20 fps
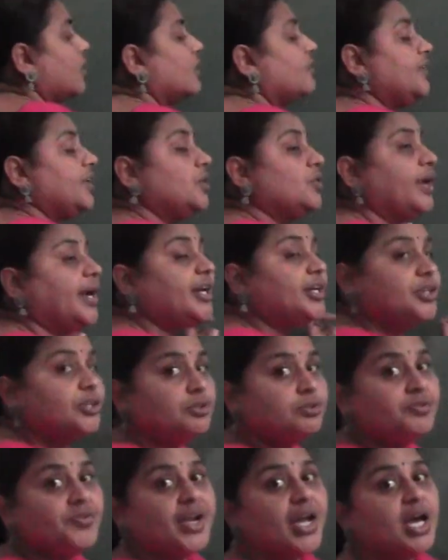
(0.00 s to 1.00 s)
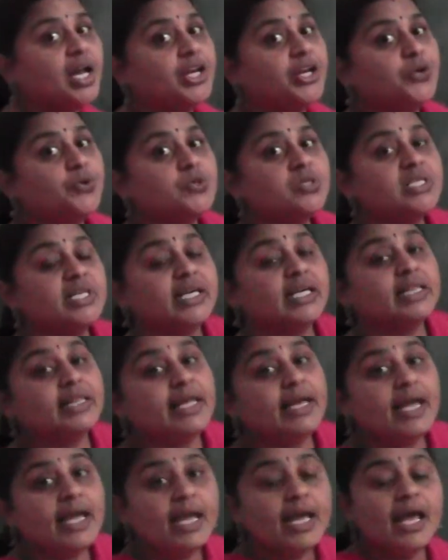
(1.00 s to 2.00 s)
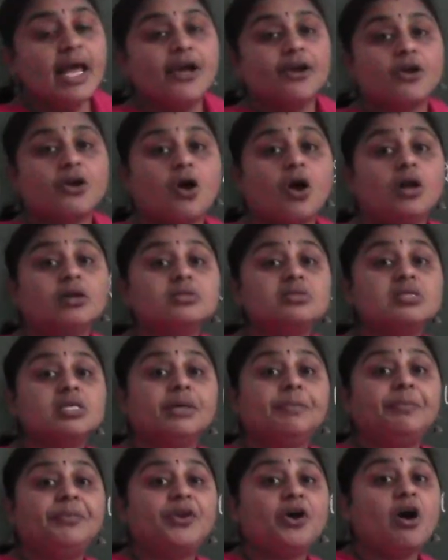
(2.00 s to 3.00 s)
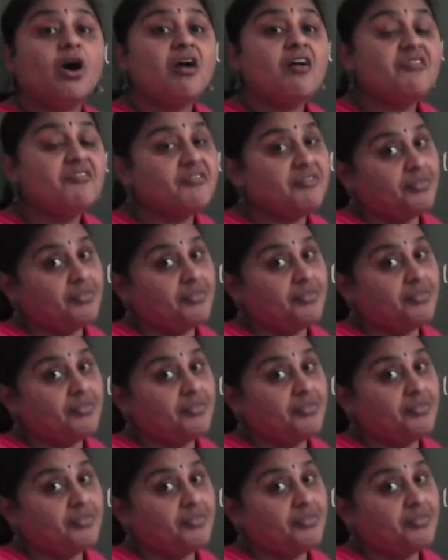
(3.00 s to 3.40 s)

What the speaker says: are we going to do? We are using the concept of